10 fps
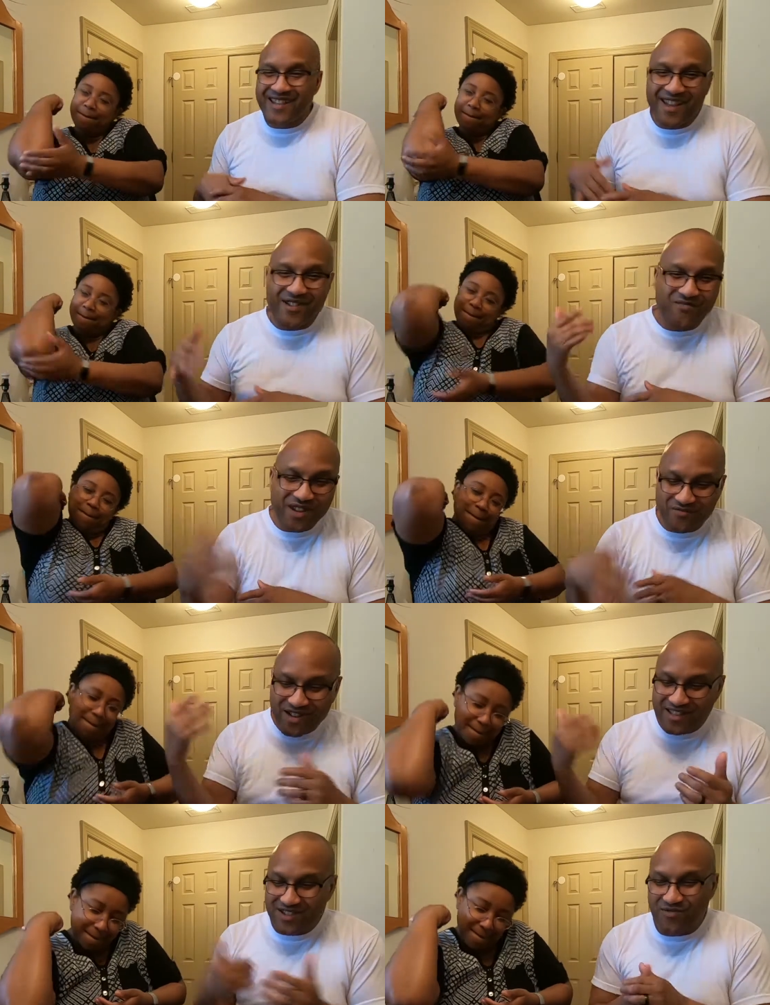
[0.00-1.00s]
Speaker 1: and went
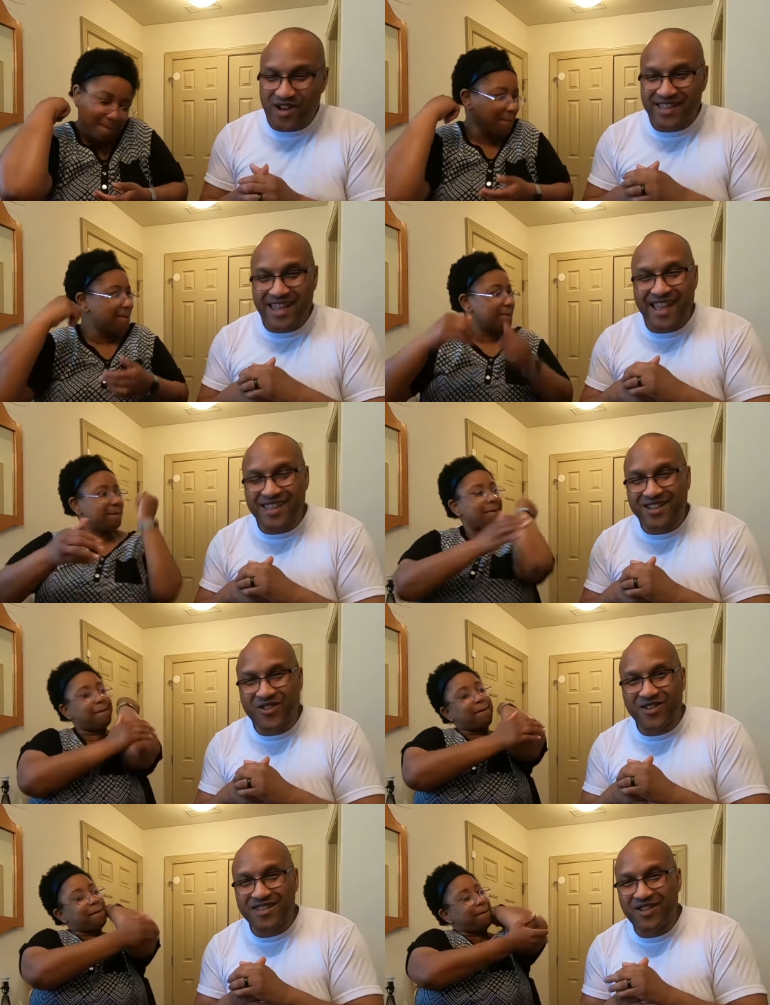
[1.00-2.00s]
went to where they had to go,
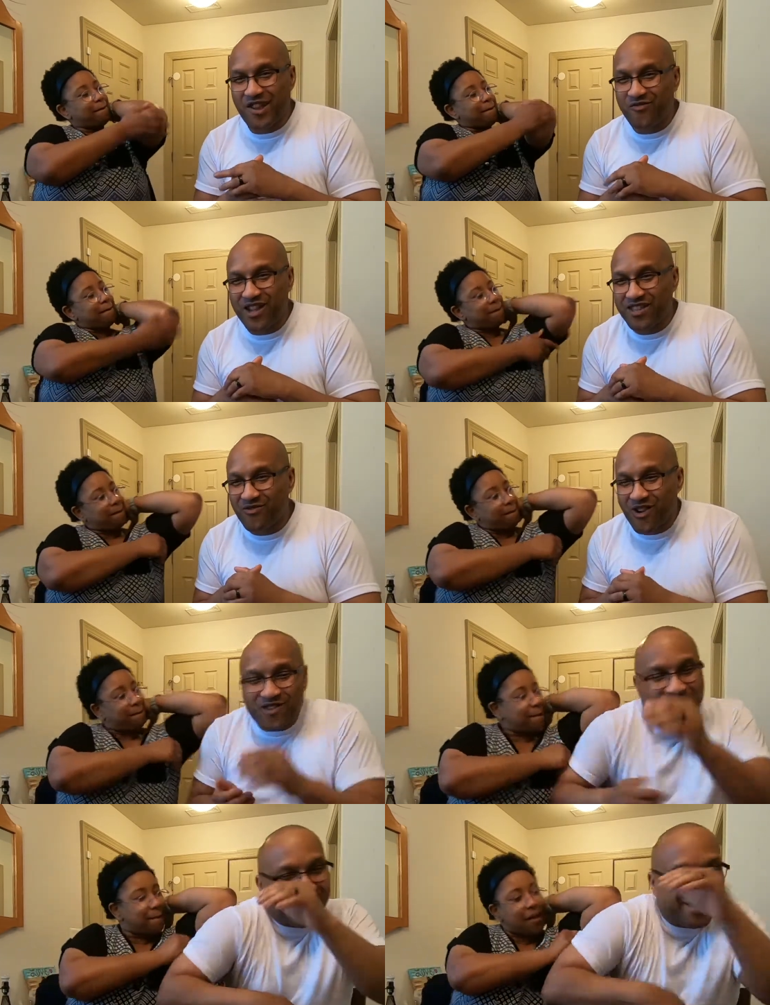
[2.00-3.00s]
and they went to where
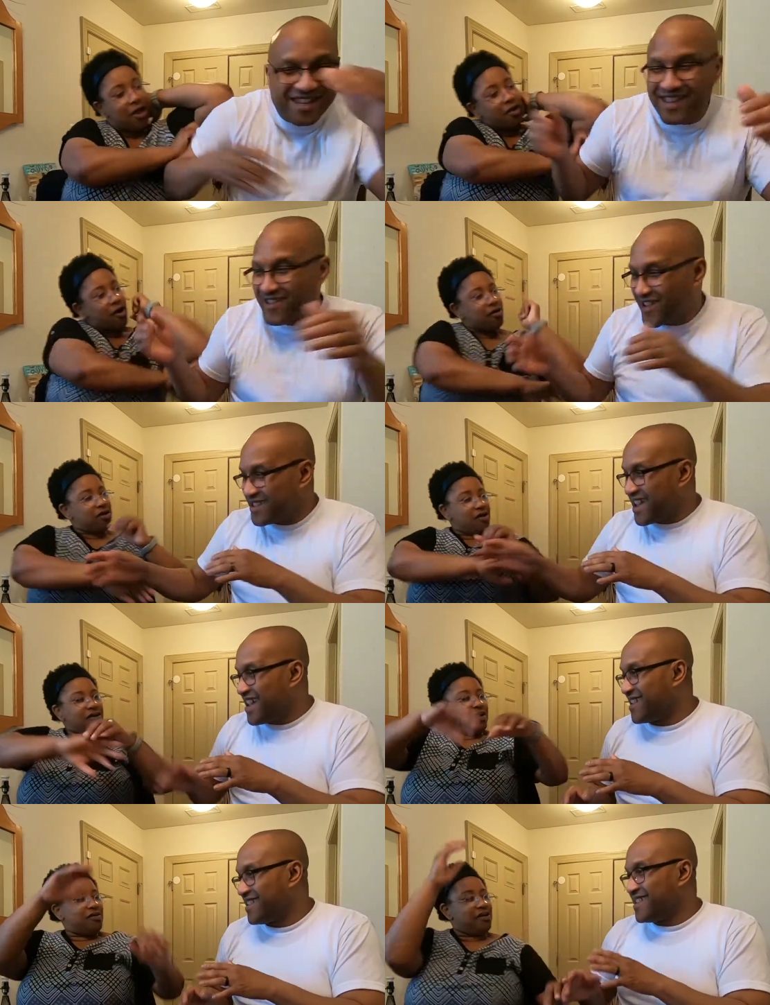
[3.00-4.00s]
Queen oh, Latifah. Oh, watch that!
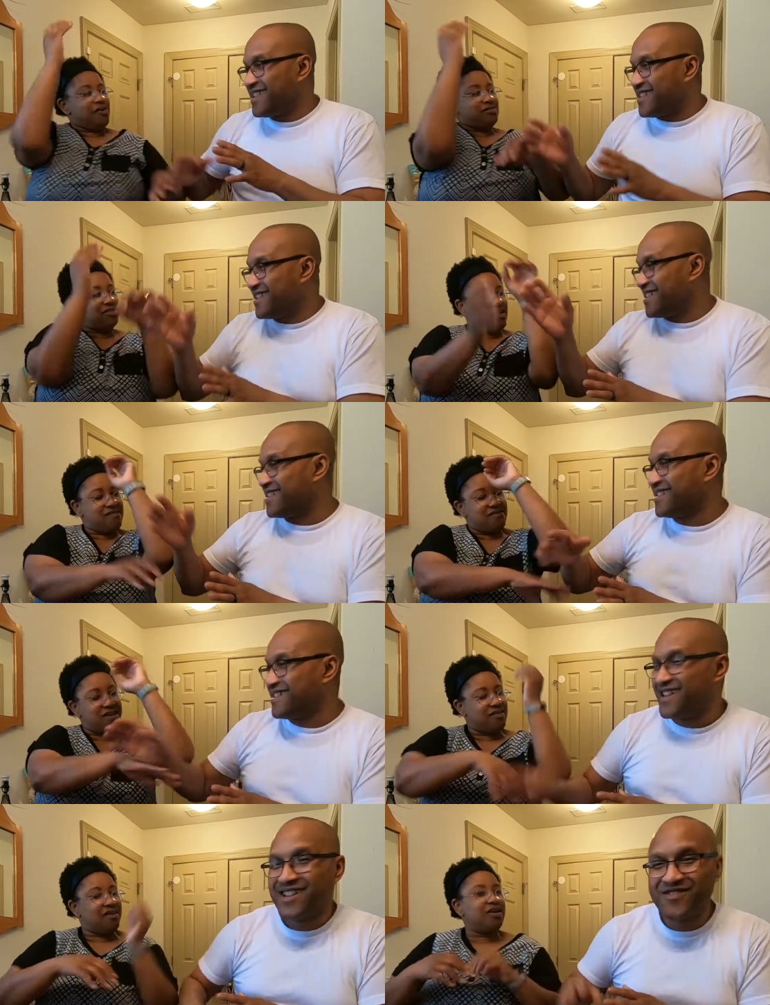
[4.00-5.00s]
Oh, look, look, oh,
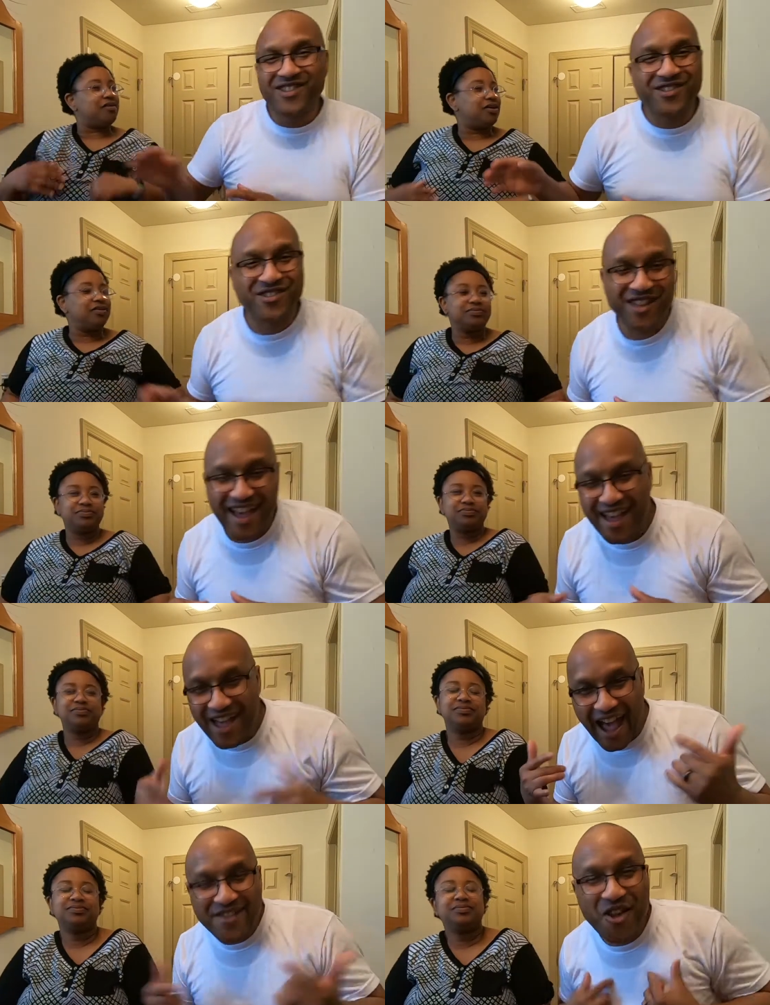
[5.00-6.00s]
look, oh, look, look, you guys.
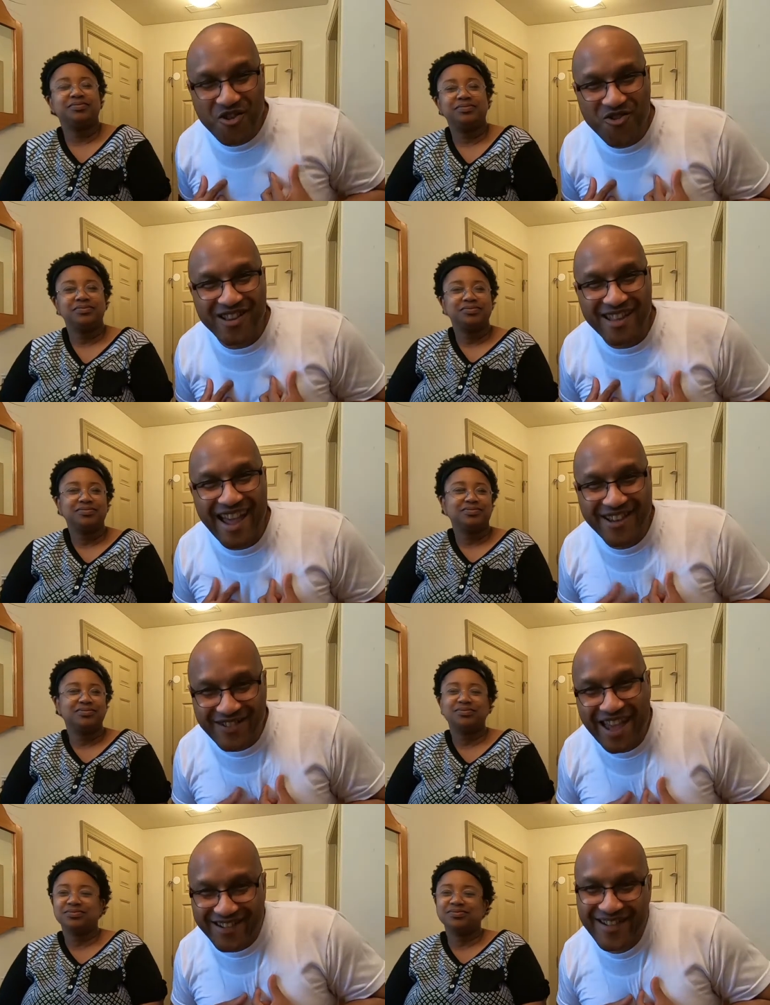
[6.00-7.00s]
I know Queen. Hey,
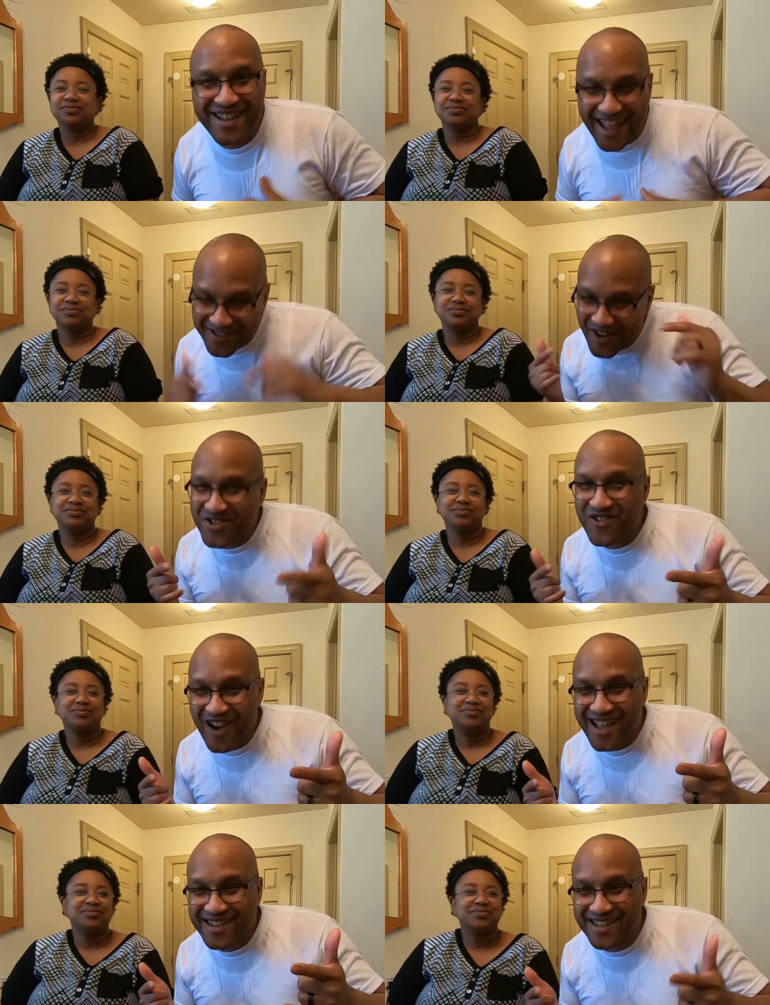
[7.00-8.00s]
hey, Queen. I know you
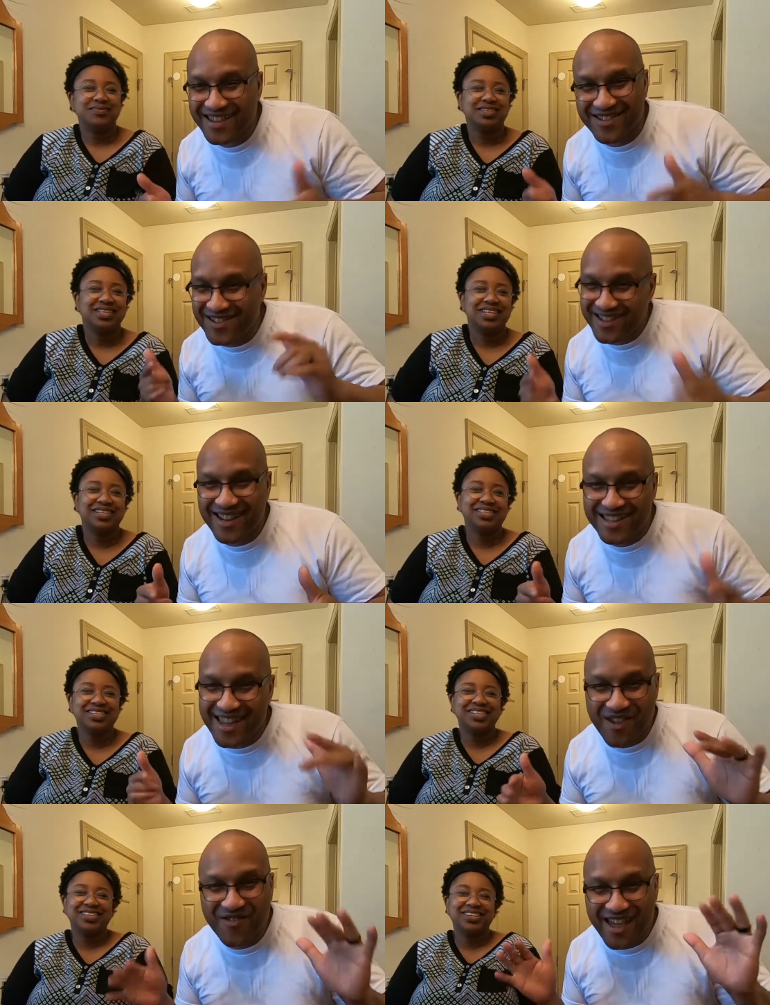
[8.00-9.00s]
watch this because you just
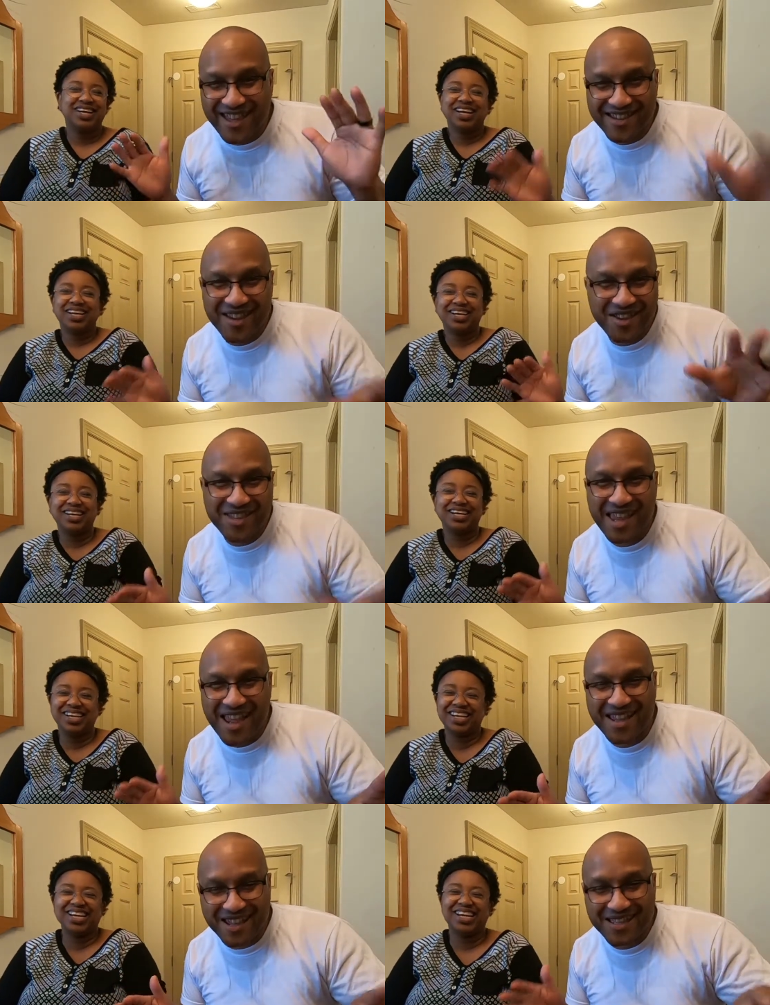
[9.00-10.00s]
did what I just
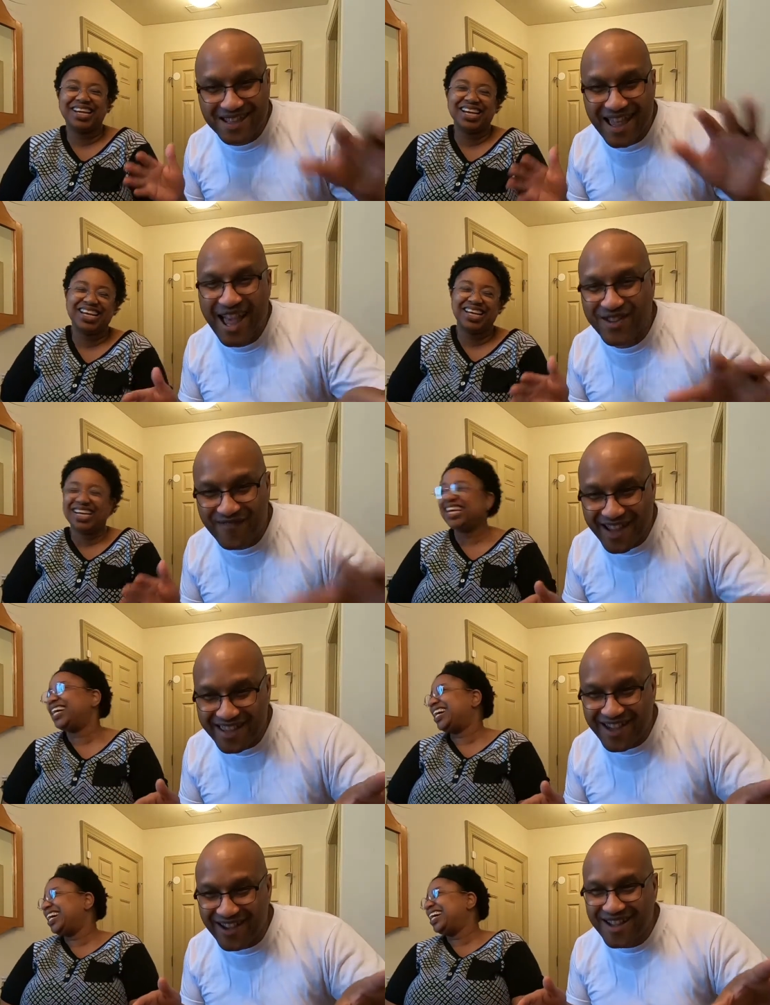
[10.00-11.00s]
said in the last
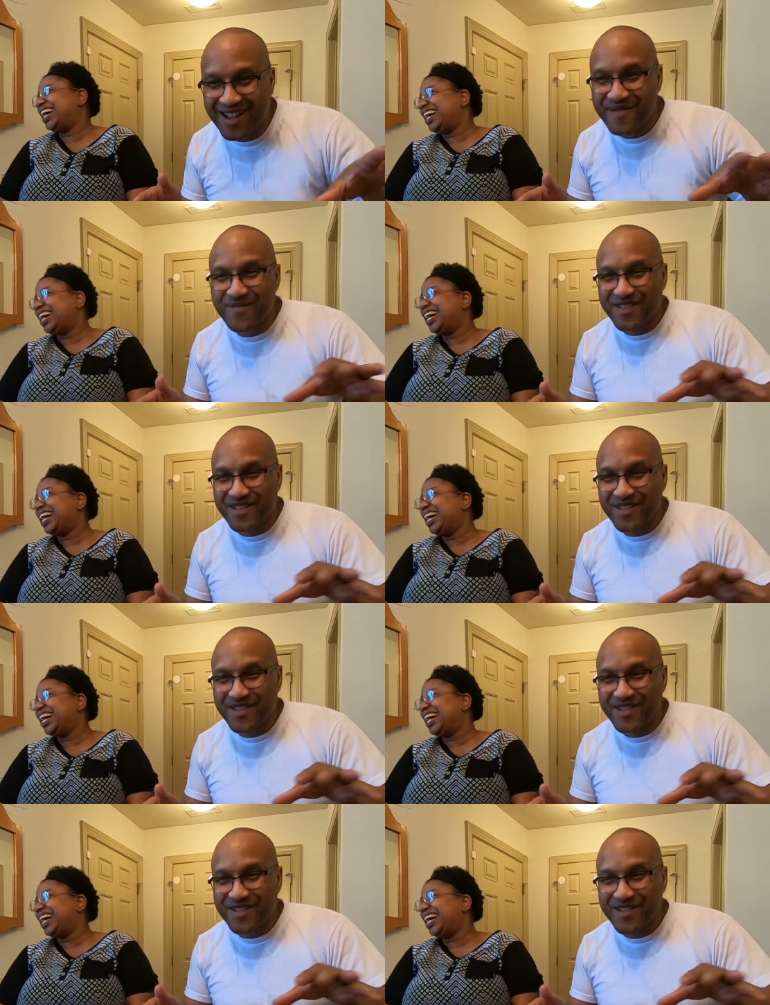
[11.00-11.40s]
video.